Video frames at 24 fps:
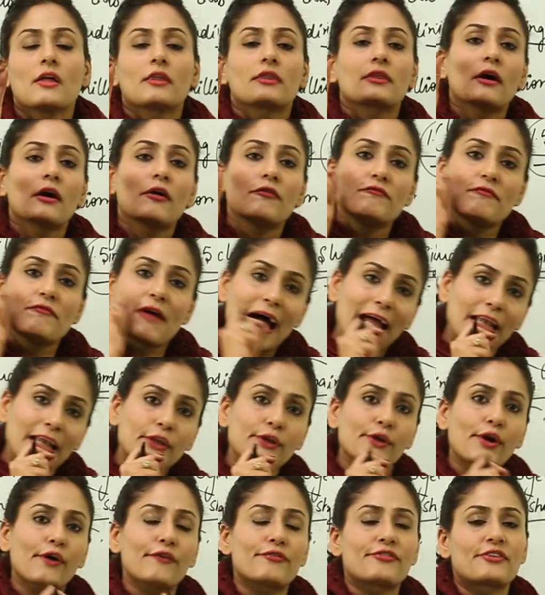the
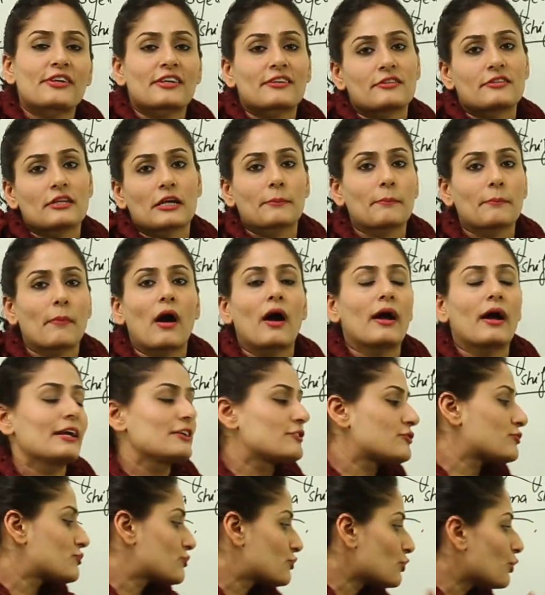value of 6 sigma
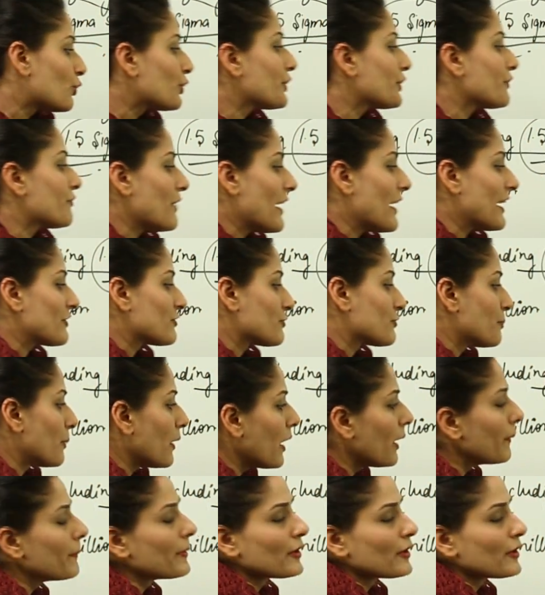is 2 defects per